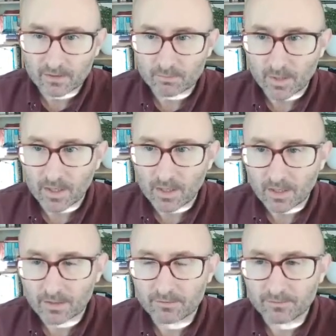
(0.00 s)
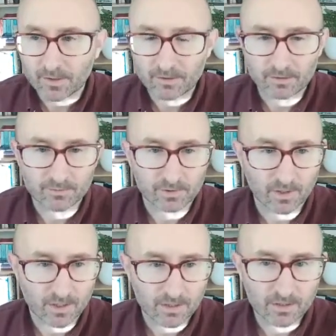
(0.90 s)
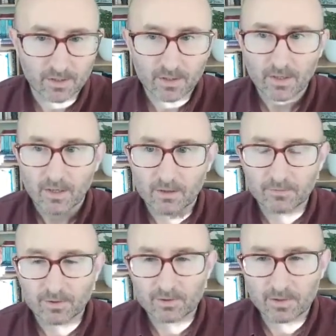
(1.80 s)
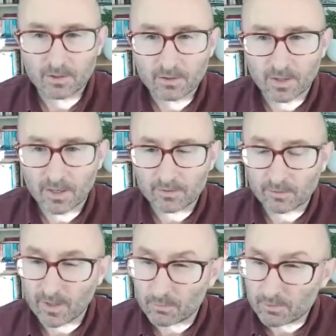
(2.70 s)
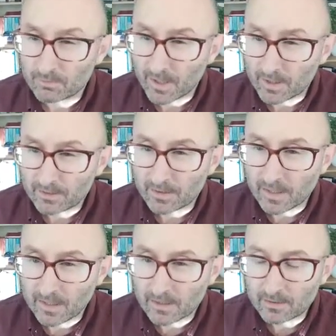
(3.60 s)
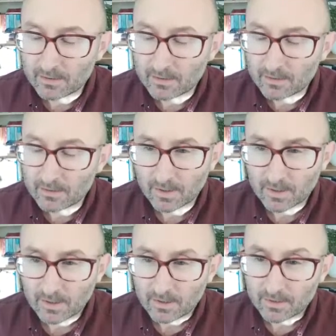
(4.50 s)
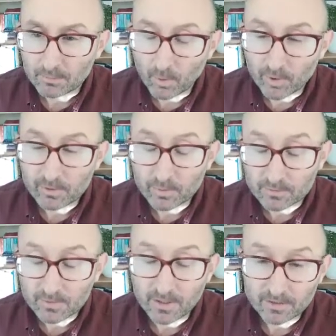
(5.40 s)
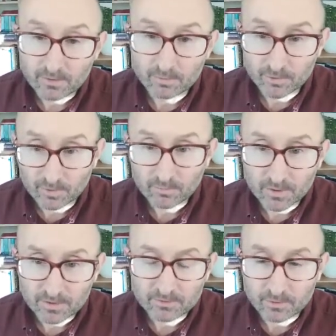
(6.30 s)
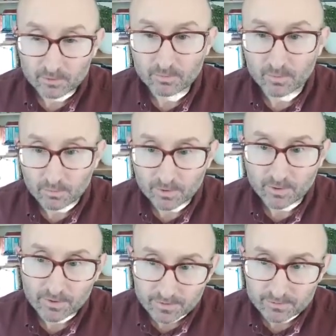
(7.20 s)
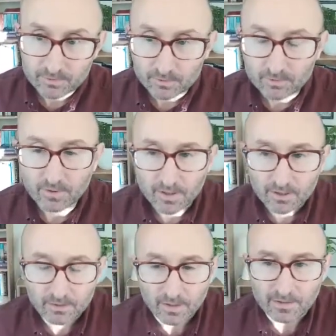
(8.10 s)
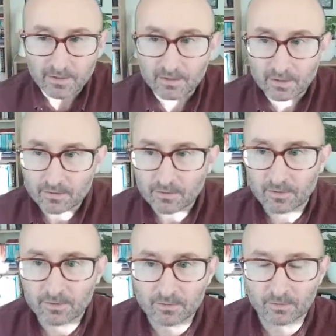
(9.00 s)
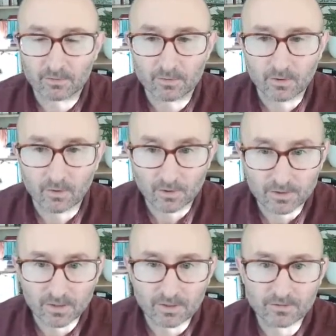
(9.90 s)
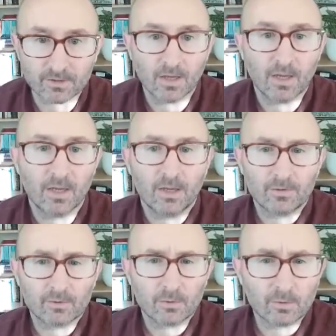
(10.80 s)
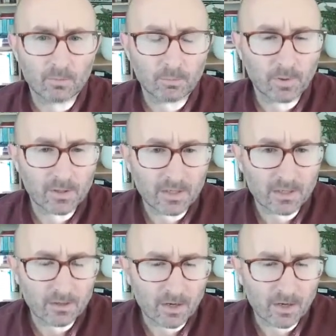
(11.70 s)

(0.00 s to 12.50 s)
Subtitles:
of May and 5th of July of this year. And so that was right at the end of the point when kids should have been at school but were not at school, and leading into the school holidays. So pretty